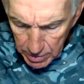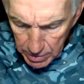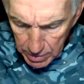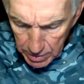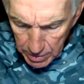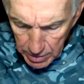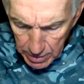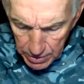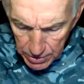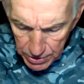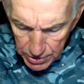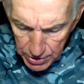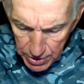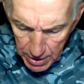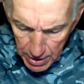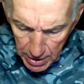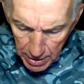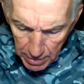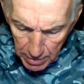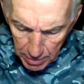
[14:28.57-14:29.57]
Let's
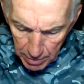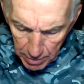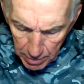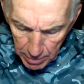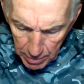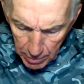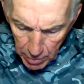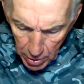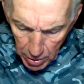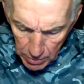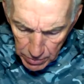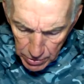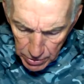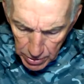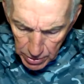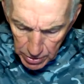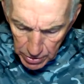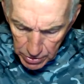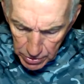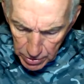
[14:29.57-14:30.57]
see. Bob
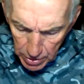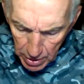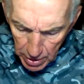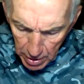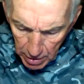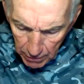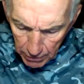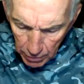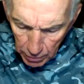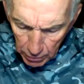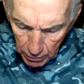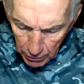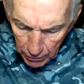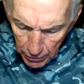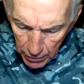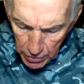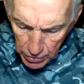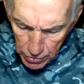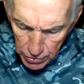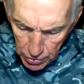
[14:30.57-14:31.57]
Gias, Fulton
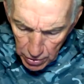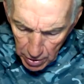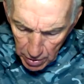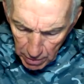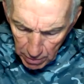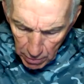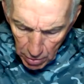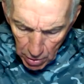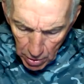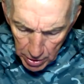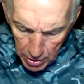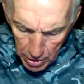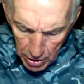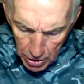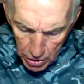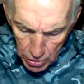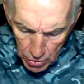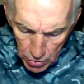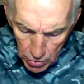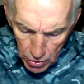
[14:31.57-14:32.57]
Fish Market
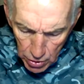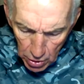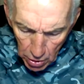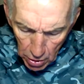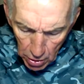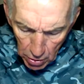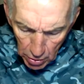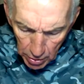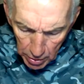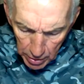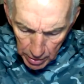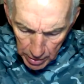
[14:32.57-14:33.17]
in New York.